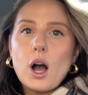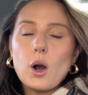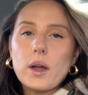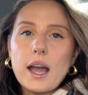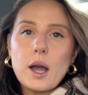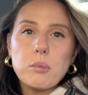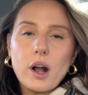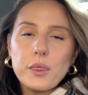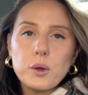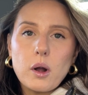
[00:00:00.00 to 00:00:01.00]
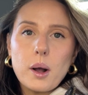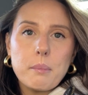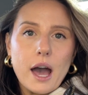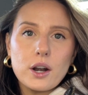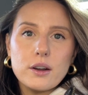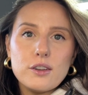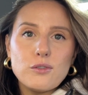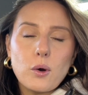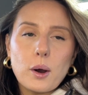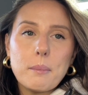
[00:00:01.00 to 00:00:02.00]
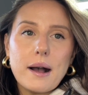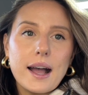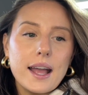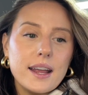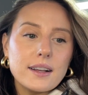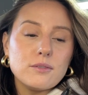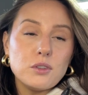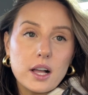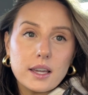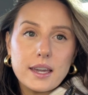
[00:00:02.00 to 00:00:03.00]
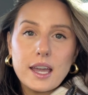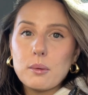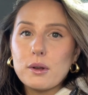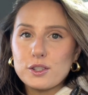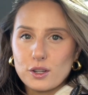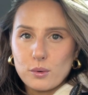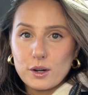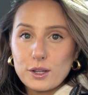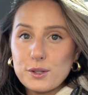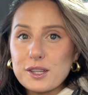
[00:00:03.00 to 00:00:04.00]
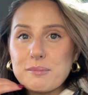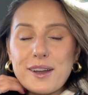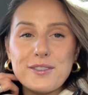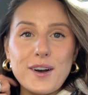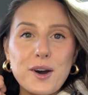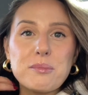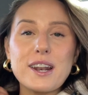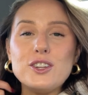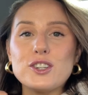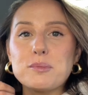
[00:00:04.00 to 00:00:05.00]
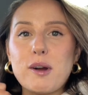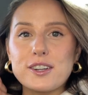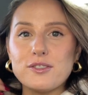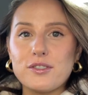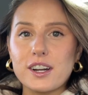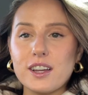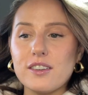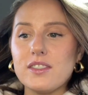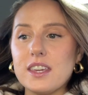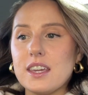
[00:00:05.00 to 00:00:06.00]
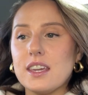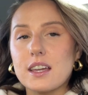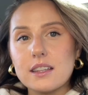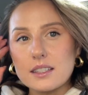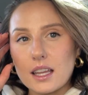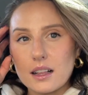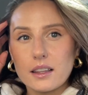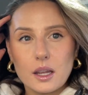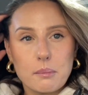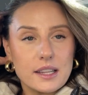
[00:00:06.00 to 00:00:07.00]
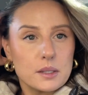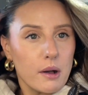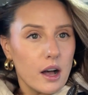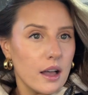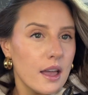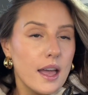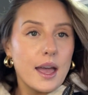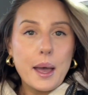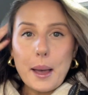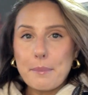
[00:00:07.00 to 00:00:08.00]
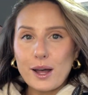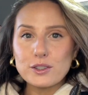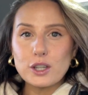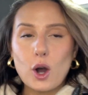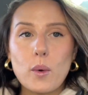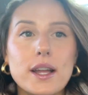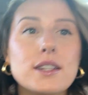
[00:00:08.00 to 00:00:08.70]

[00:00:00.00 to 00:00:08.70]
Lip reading: Okay, I brought the wrong battery for my vlogging camera, so we're using my phone, but I just parked in front of the Skin Clinic Med Spa, about to go in.